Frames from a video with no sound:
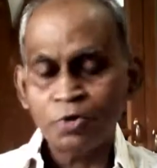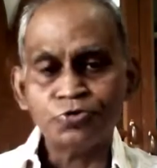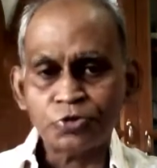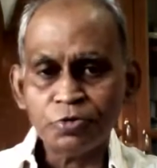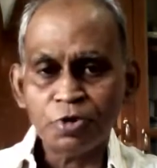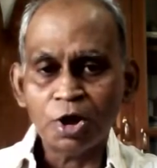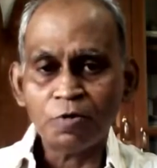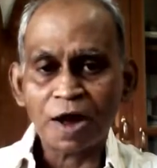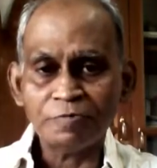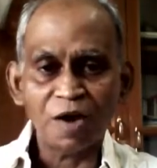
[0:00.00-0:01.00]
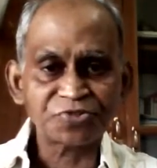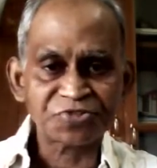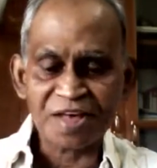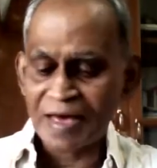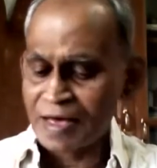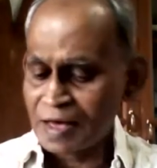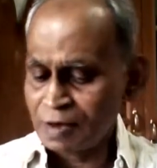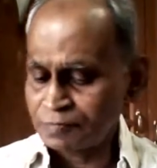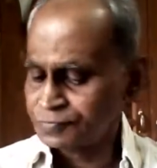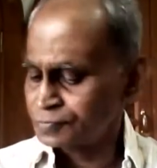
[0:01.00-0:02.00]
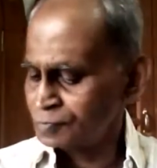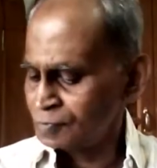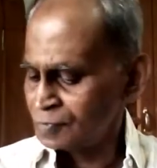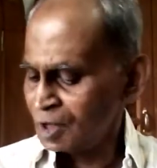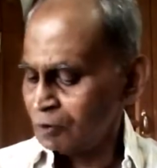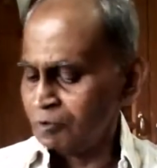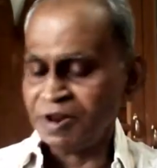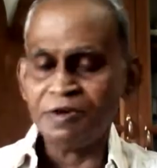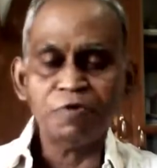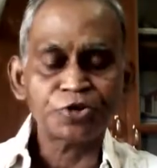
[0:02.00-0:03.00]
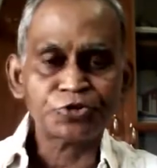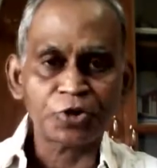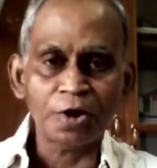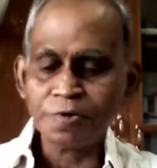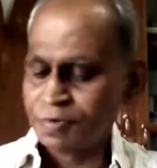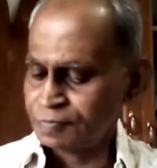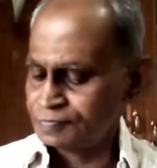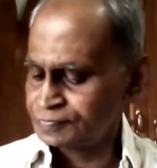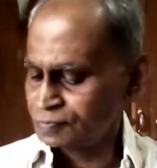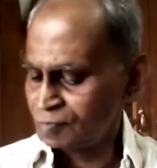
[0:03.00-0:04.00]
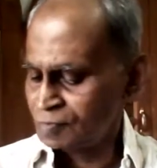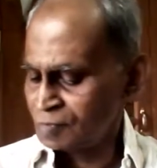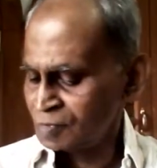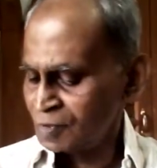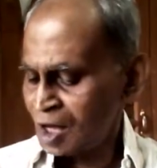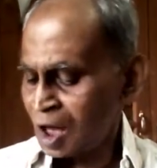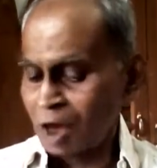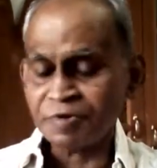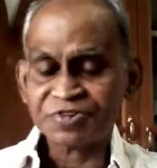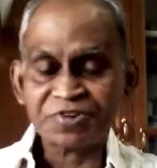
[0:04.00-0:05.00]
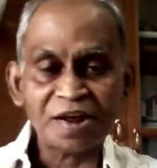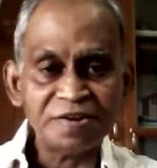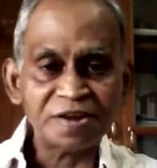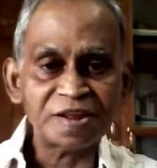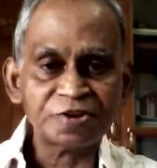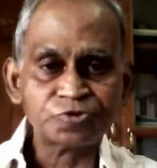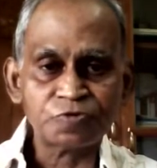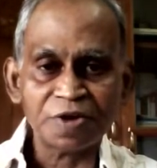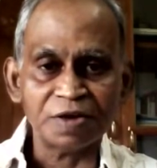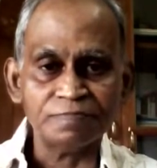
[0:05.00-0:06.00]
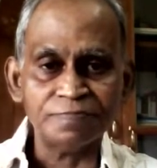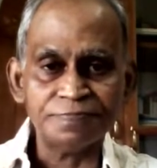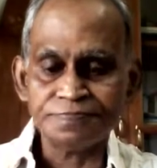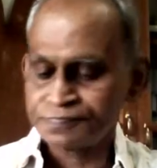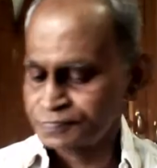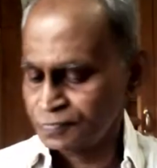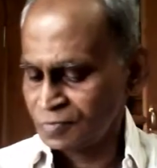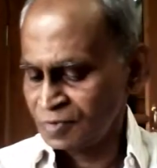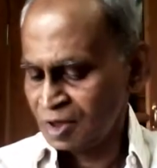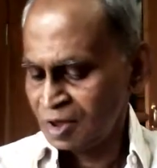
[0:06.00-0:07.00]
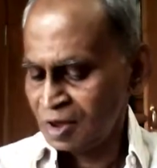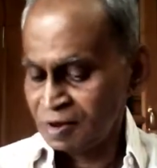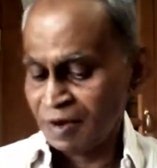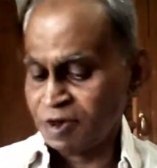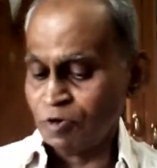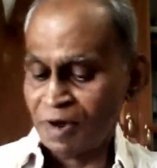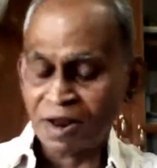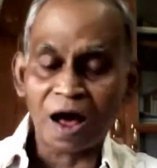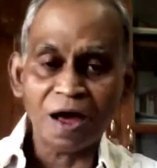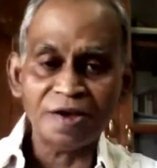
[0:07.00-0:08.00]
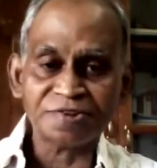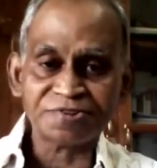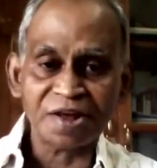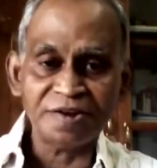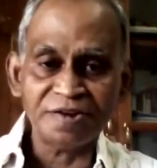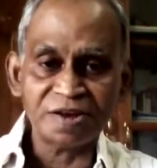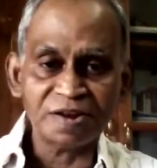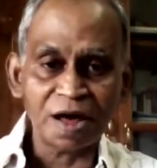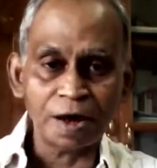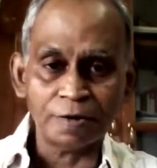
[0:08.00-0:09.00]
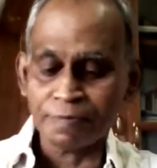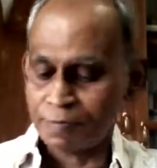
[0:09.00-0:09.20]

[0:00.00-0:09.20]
"Do you know I was there when he was shot? I was standing next to him, like you and I are standing now.